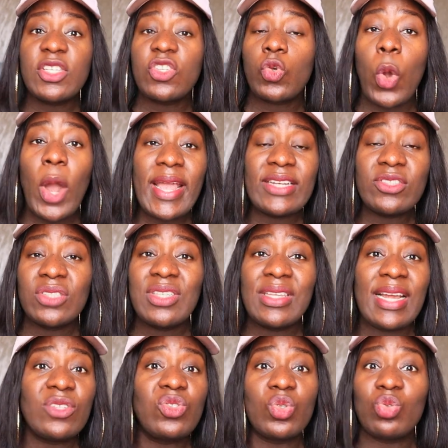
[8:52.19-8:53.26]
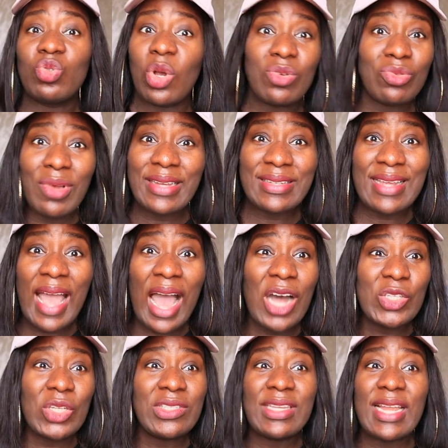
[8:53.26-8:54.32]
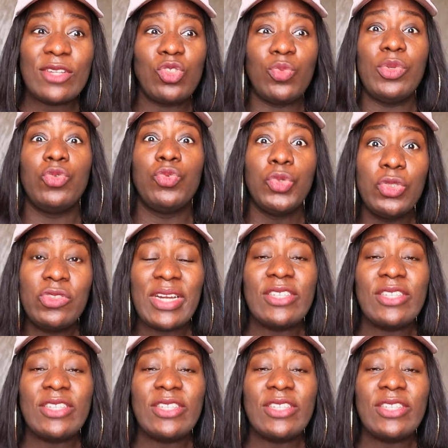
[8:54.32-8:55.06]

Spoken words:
is quiet, doesn't like to talk anyhow, doesn't like to be rude,